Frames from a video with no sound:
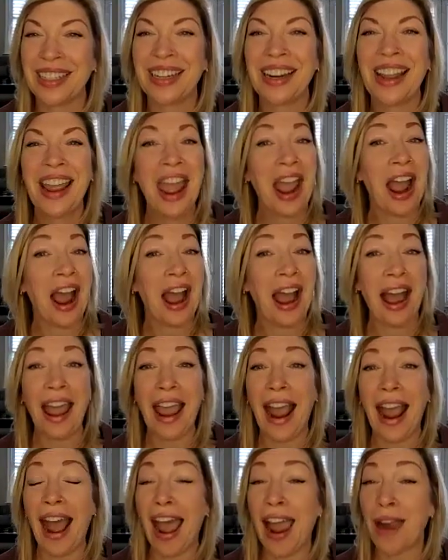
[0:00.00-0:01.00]
session.
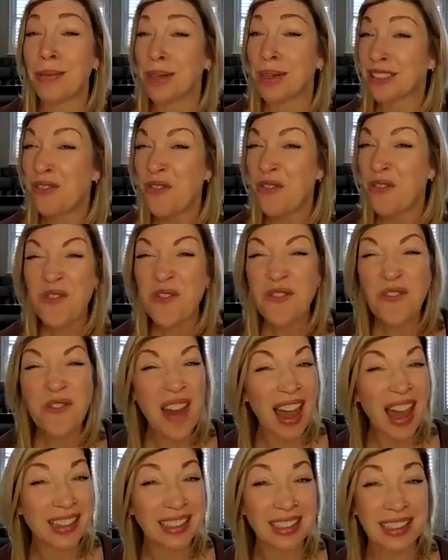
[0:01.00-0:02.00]
I was
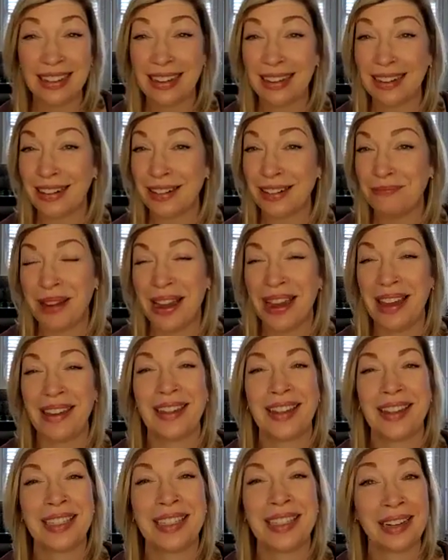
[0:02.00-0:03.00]
fascinated
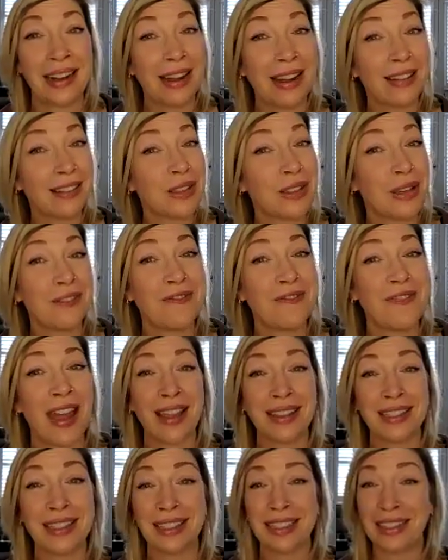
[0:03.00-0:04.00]
by the technology,
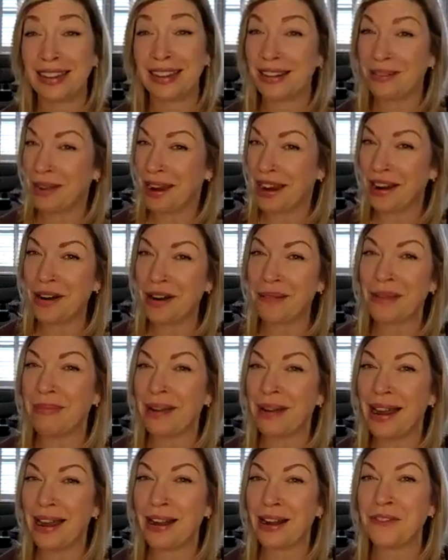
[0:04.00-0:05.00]
fascinated by how
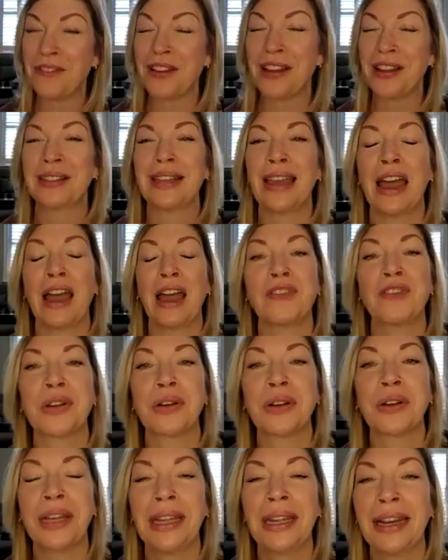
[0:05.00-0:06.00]
my body felt
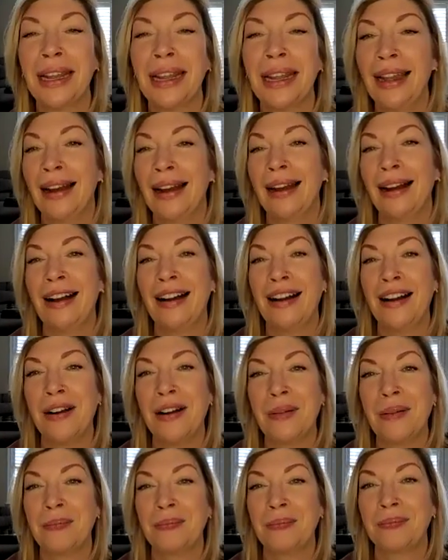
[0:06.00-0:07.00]
after it.
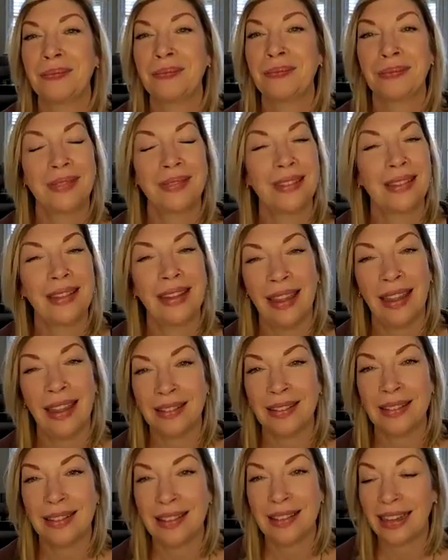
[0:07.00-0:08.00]
Um,
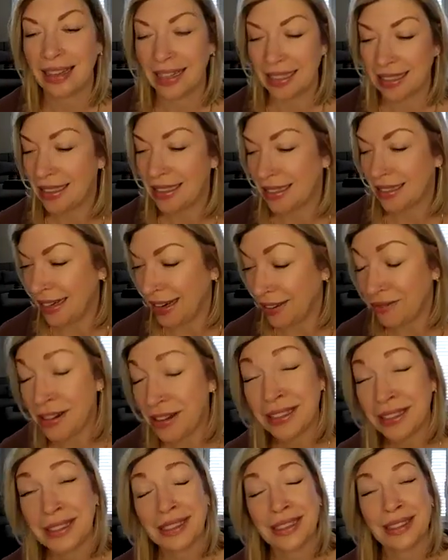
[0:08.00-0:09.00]
and like I said, yeah, the
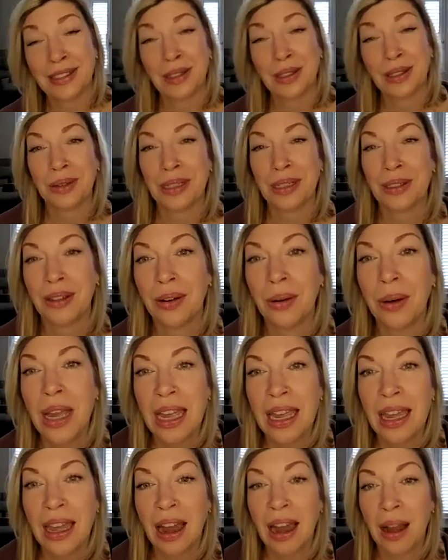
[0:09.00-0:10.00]
rest is history. So
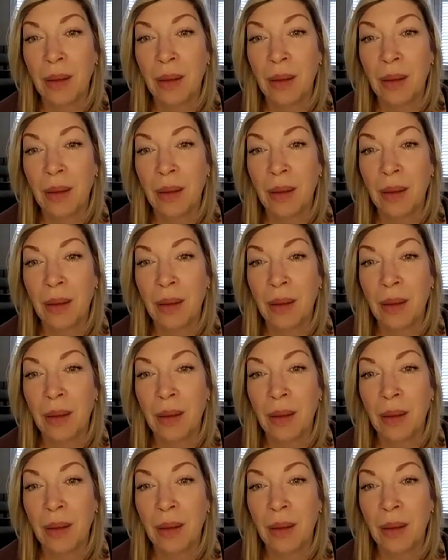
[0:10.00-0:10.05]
